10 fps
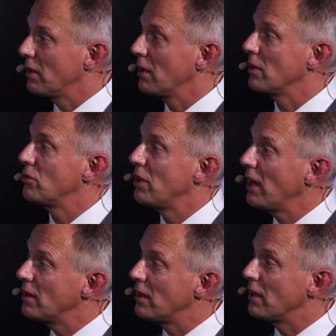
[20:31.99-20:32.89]
the,
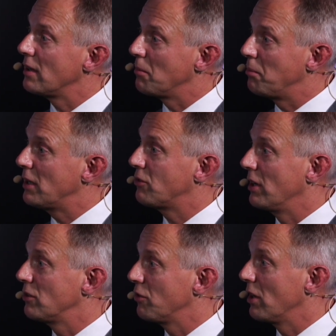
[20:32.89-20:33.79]
today the, the big
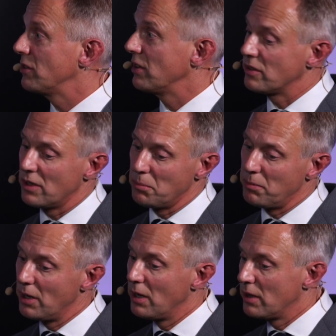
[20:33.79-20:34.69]
trends for us is the,
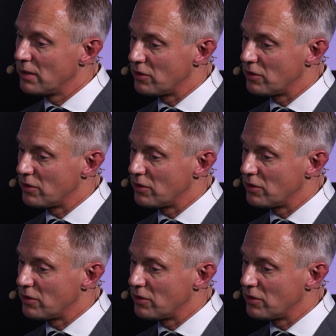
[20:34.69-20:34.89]
the